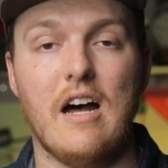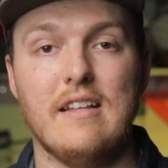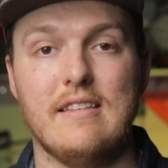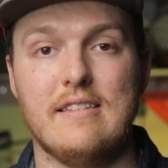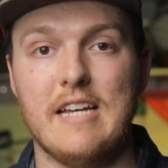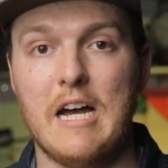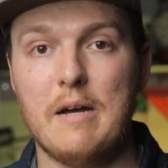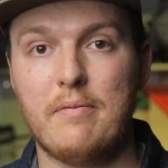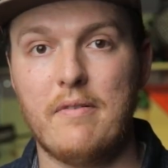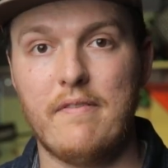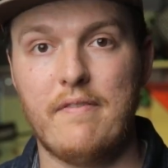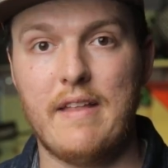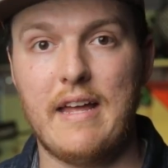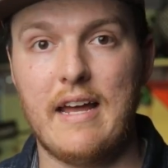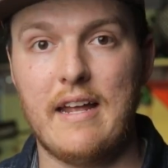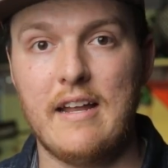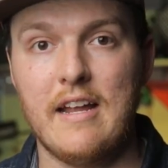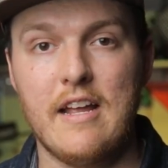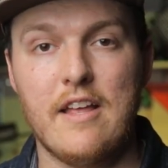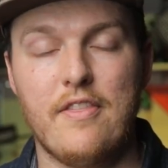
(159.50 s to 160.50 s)
On top of
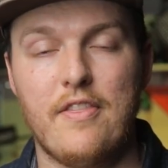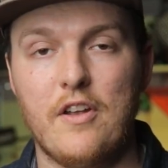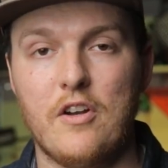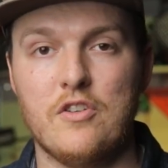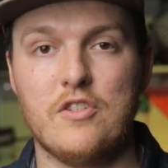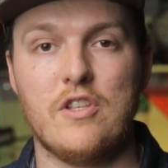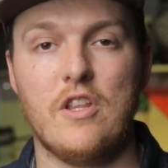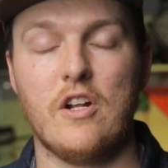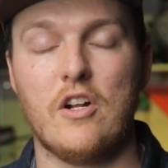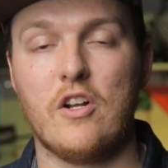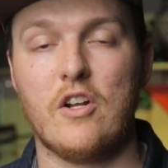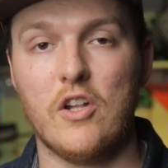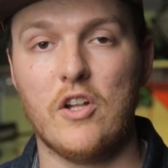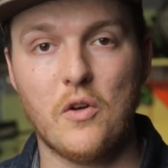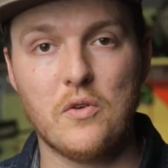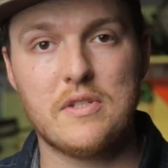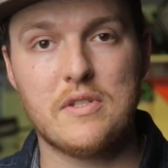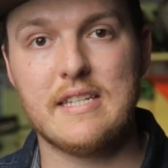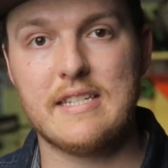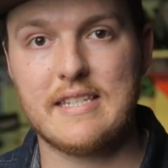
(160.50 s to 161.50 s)
that, there's the
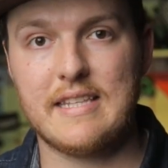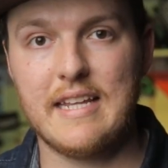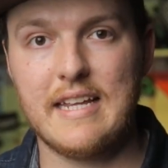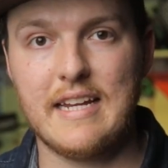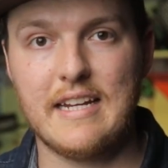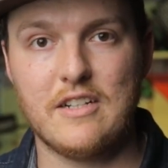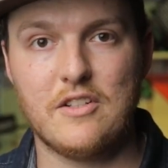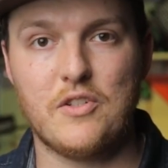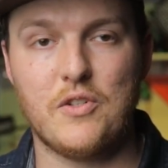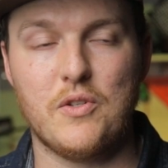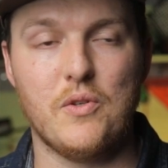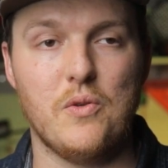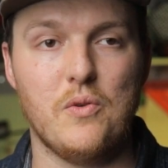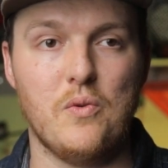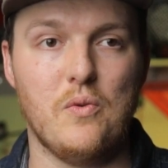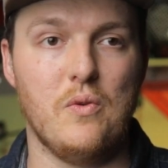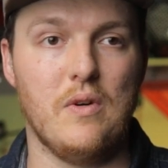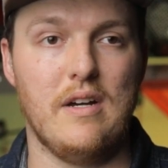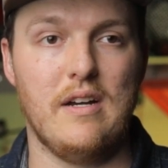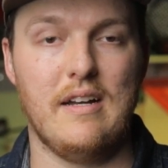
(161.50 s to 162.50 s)
closest thing
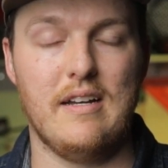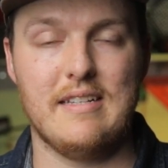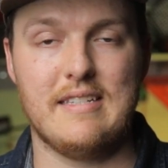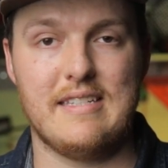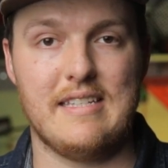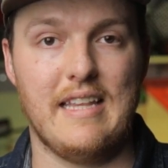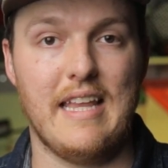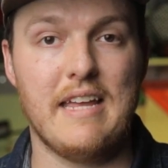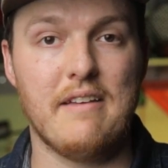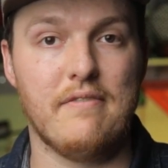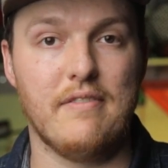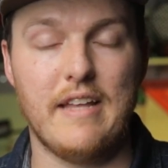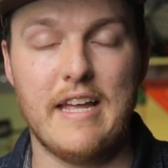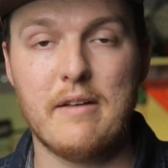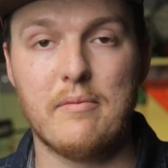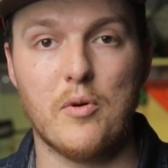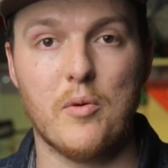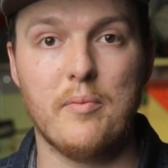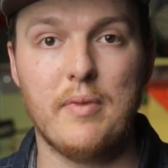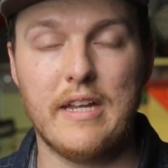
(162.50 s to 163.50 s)
to slave
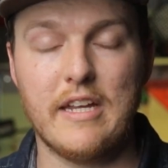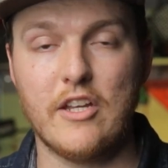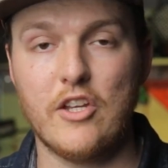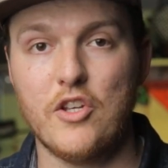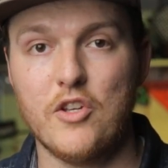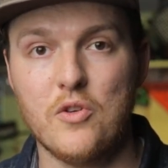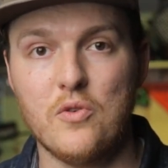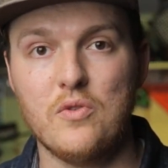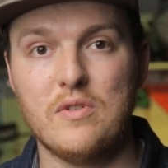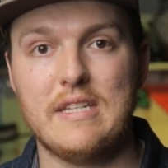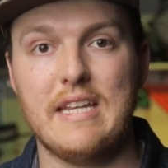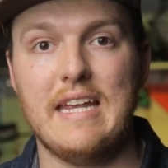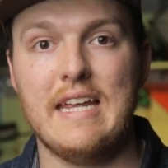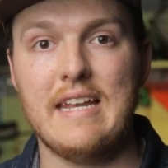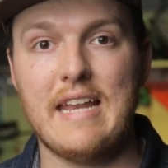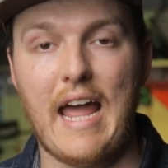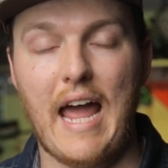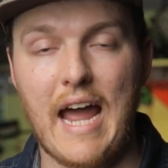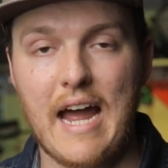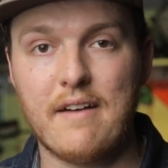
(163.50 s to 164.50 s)
labor being used
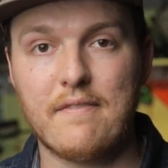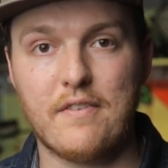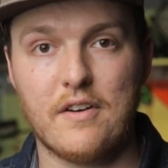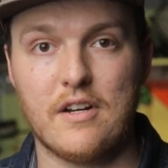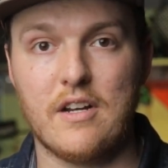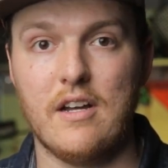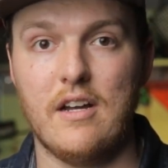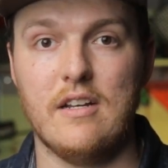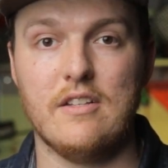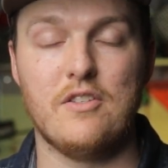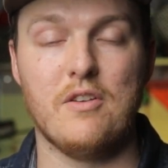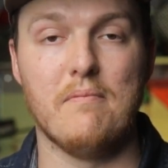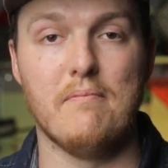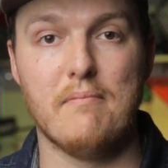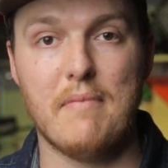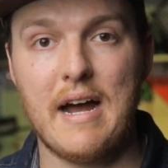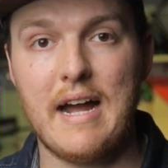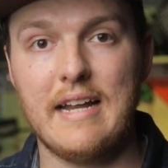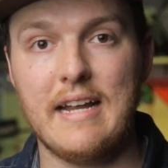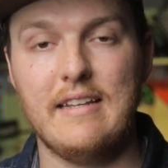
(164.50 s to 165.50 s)
in Africa to
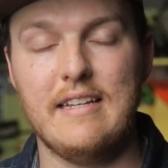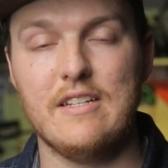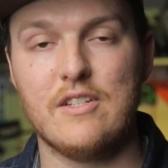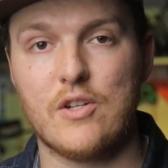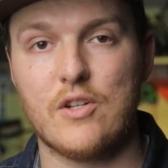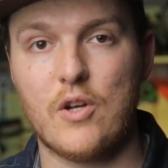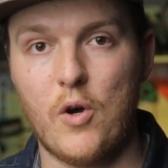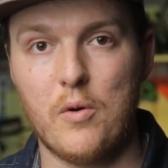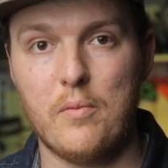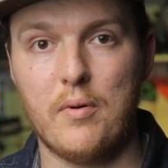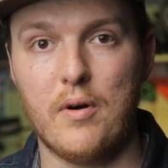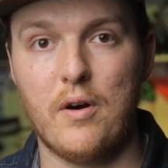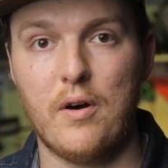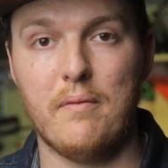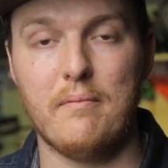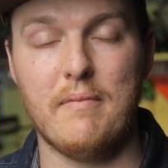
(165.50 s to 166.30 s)
mine these cobalt